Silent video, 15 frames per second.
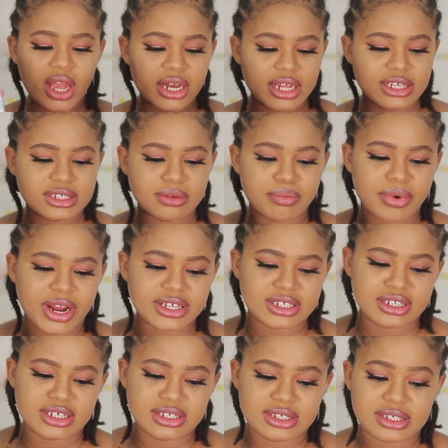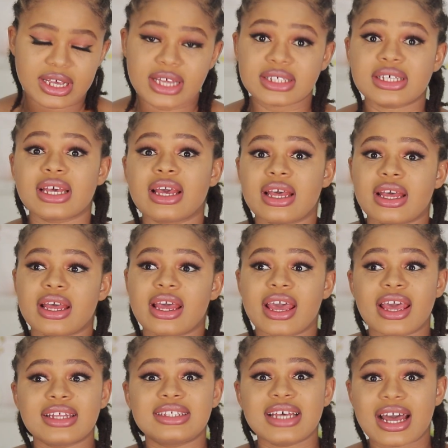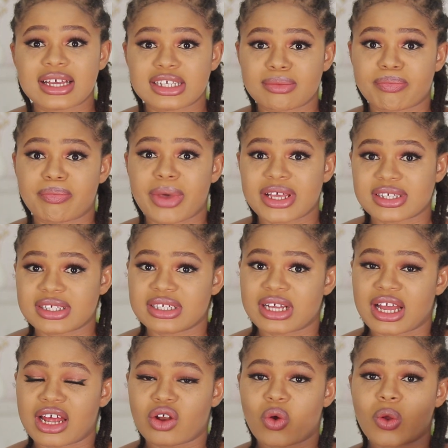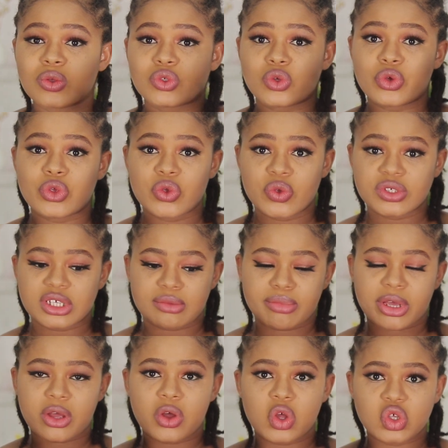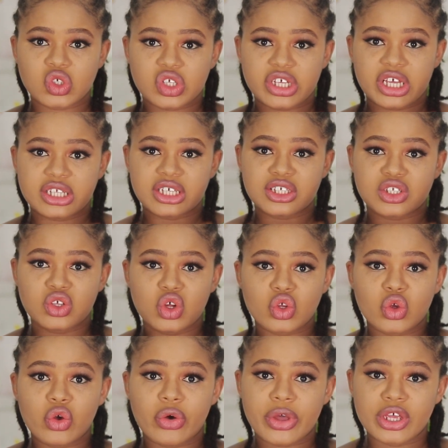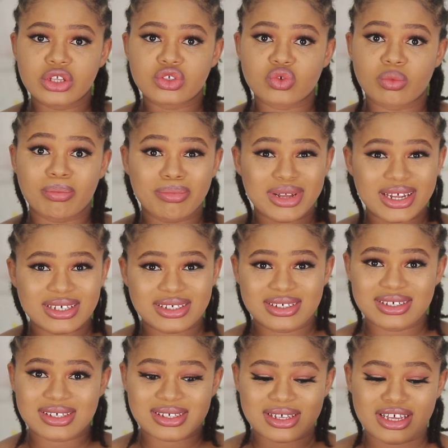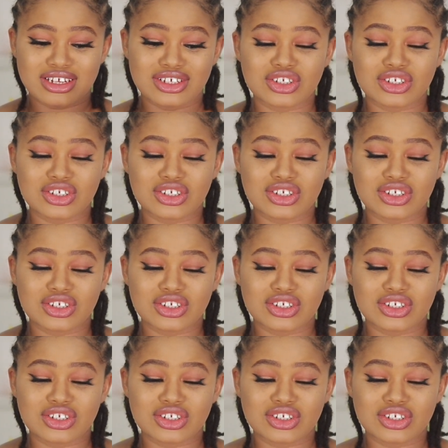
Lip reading: This is the brightening set. A dark person can also use it because it is not going to bleach the skin.